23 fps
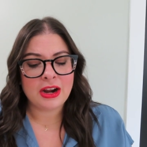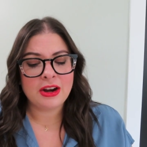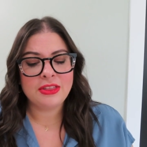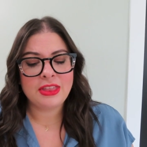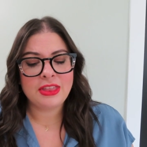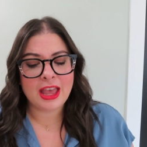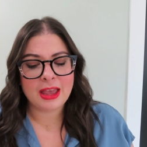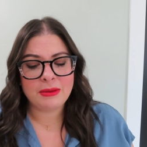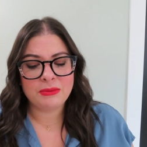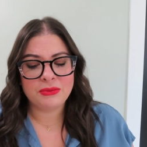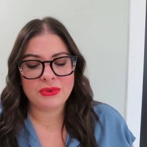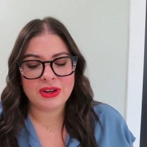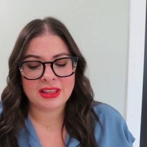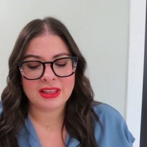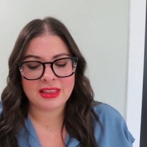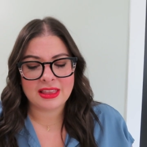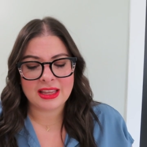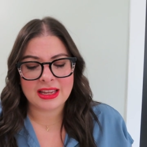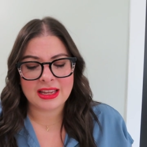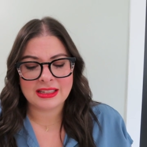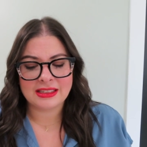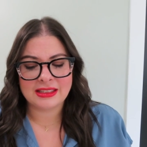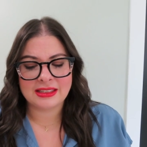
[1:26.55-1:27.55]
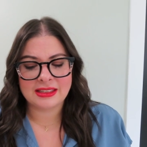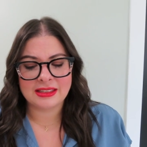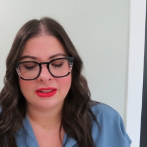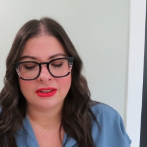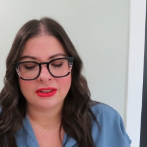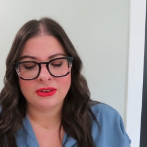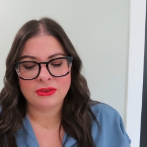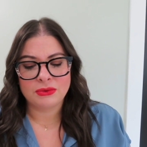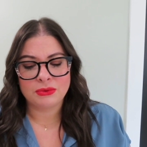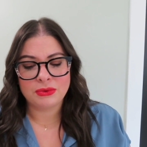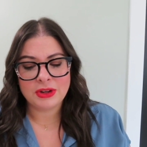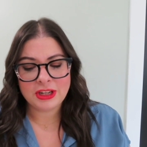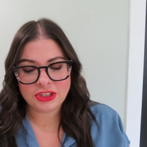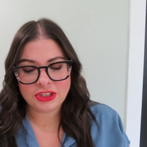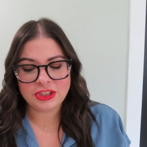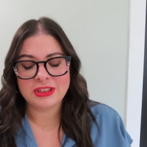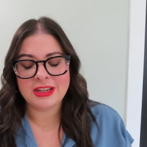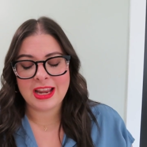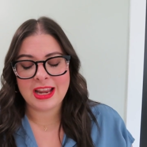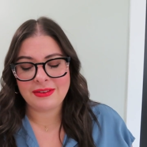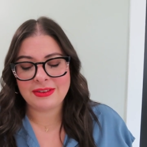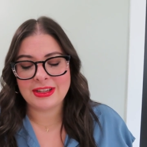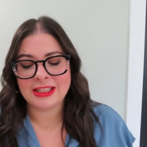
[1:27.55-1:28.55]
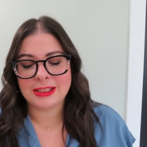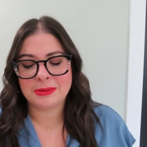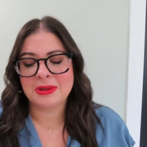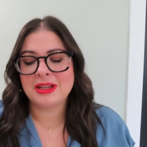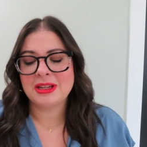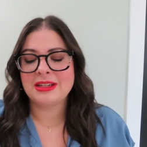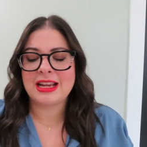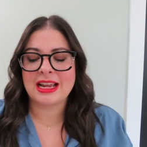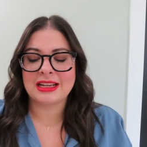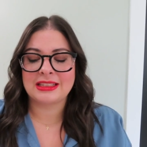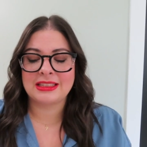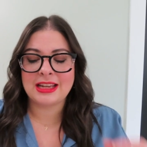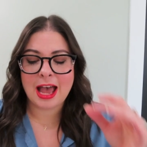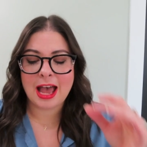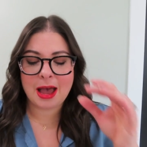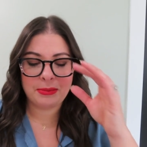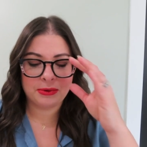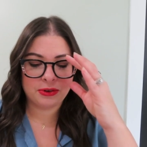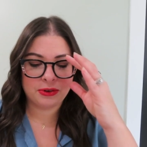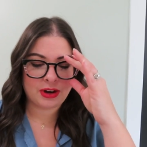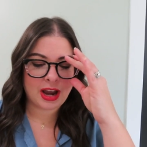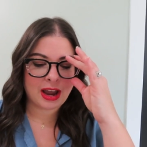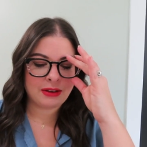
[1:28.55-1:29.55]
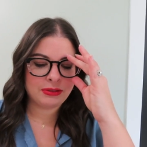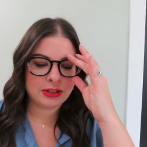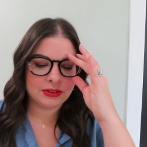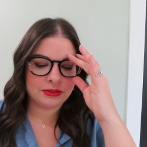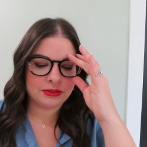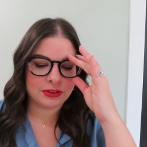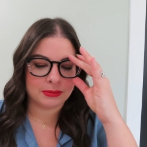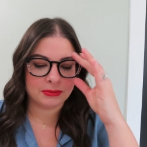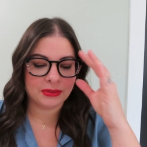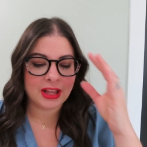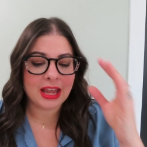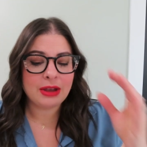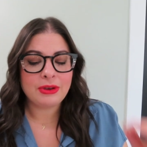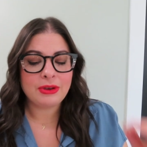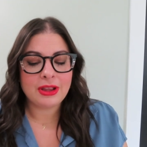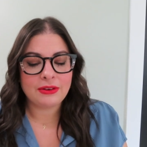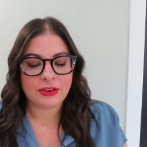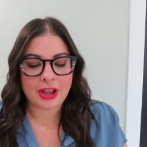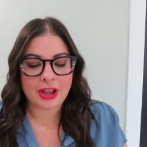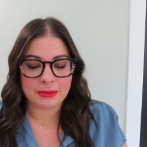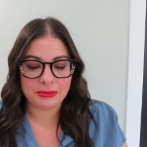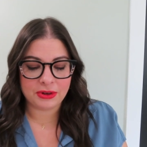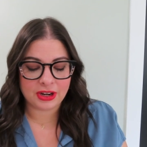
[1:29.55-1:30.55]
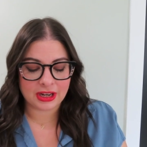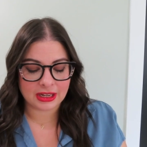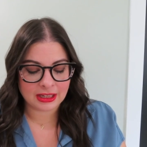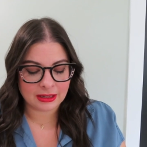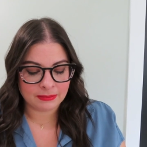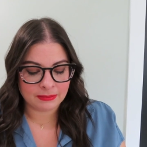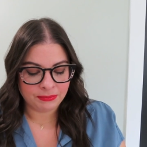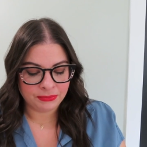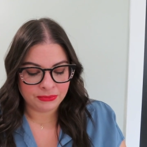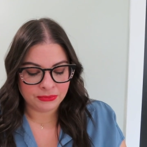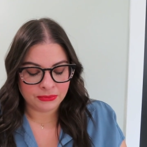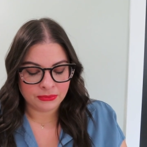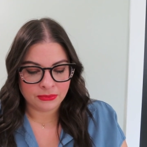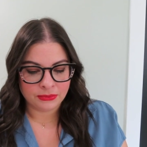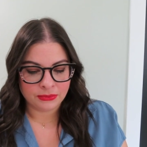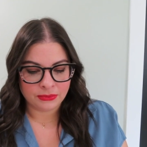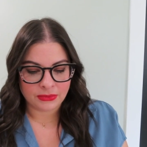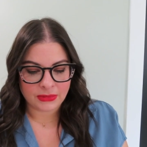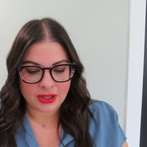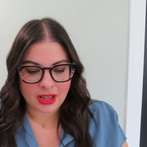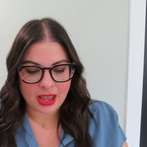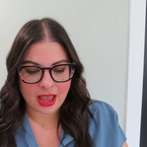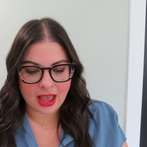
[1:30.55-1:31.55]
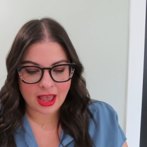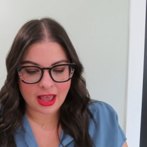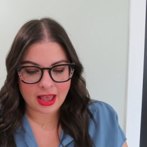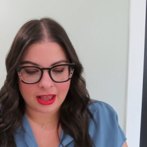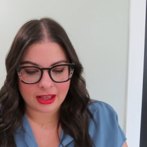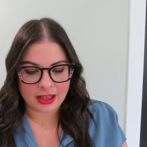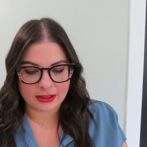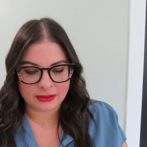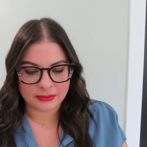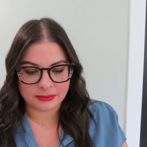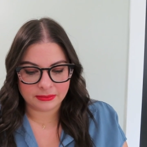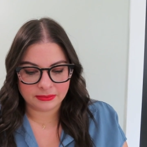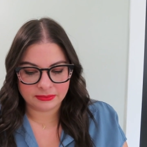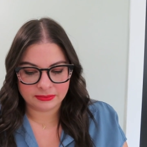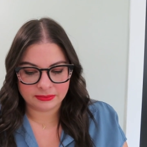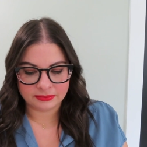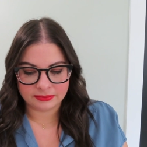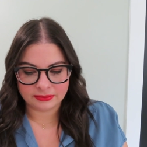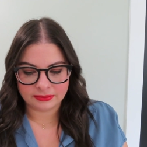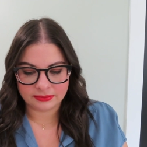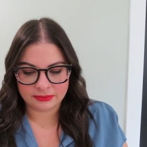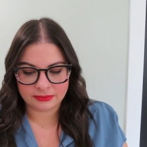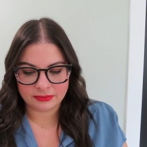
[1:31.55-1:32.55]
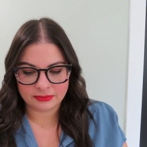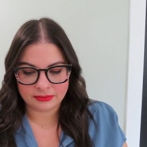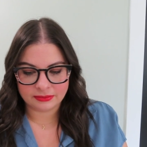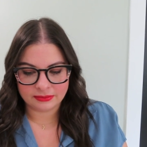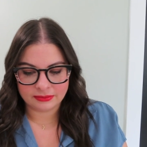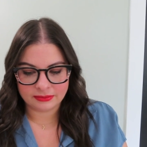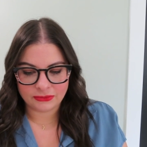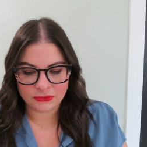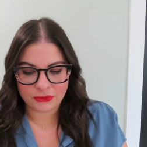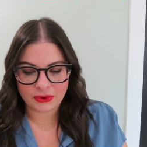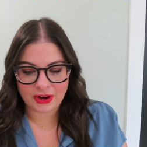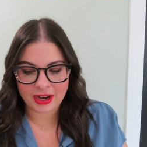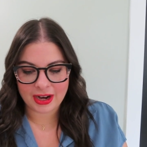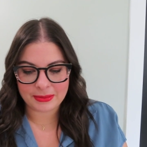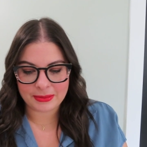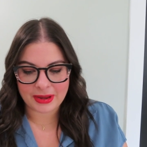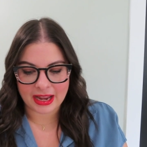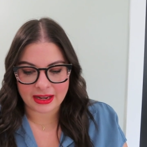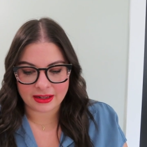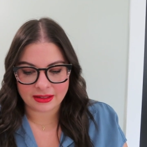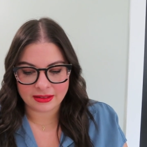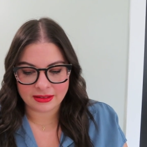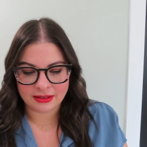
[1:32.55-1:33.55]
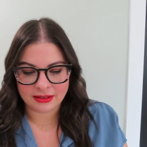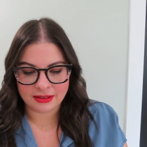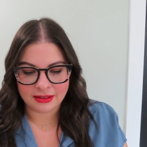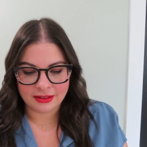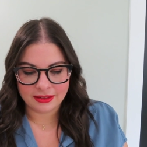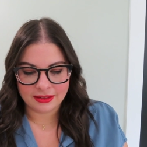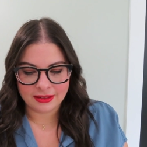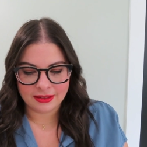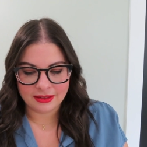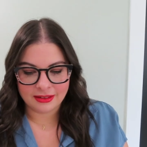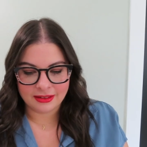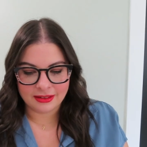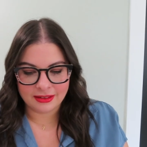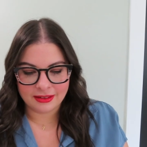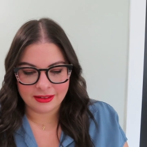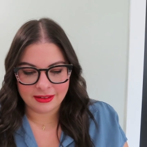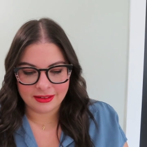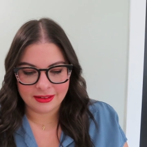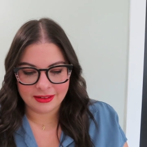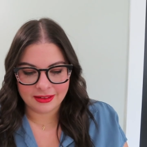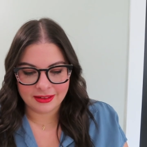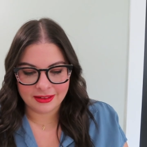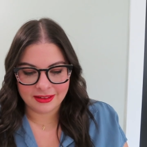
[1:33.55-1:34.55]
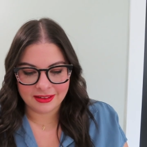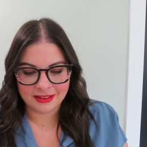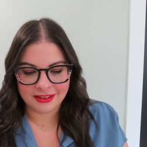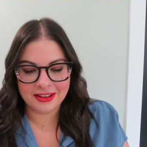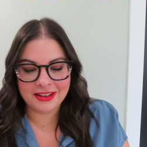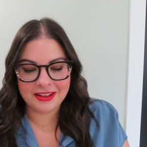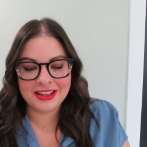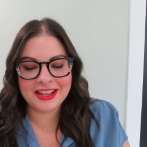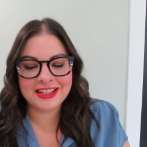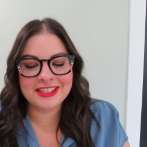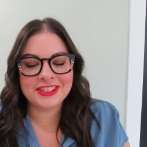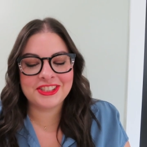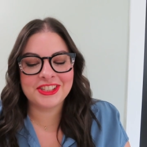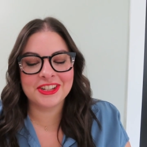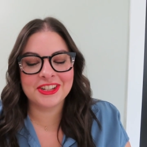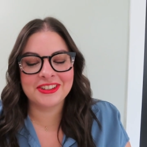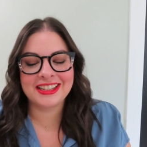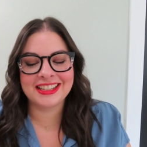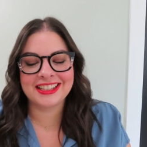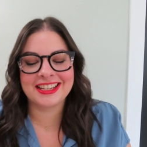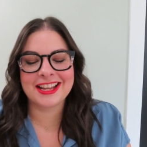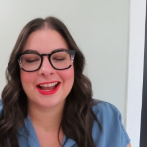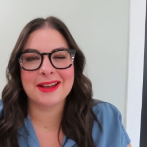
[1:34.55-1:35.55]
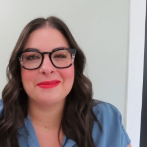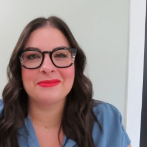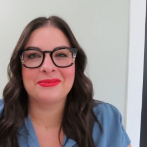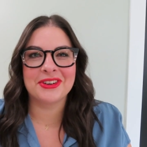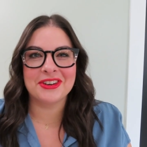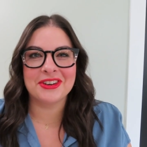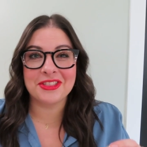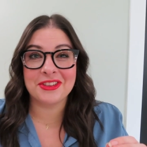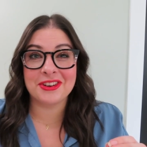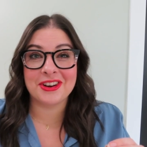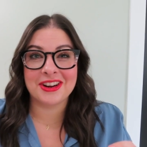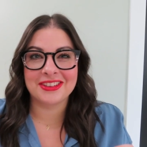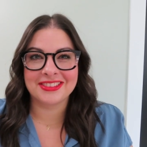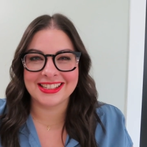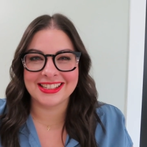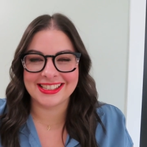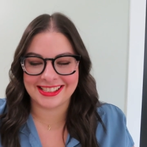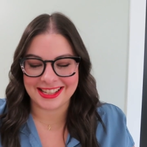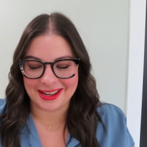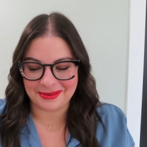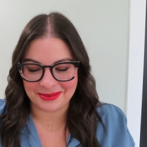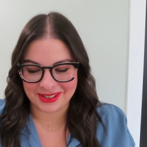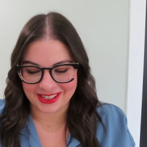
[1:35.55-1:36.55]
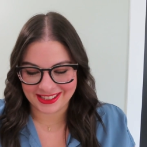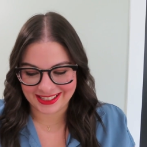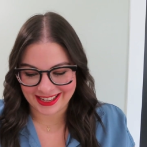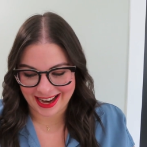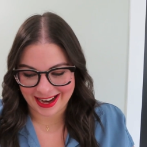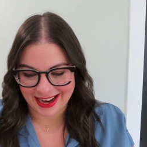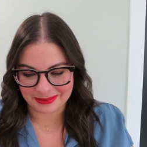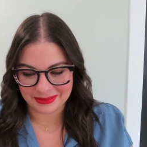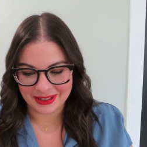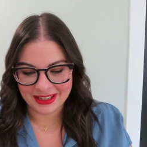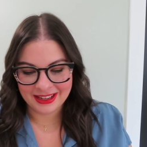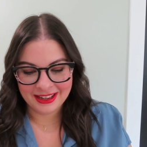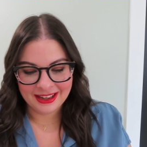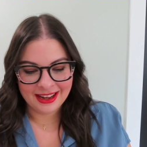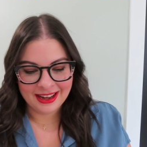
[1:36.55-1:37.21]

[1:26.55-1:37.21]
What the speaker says: them with this rich navy split neck top, crafted from lightweight fabric. Where am I? Ensuring comfort throughout the summertime.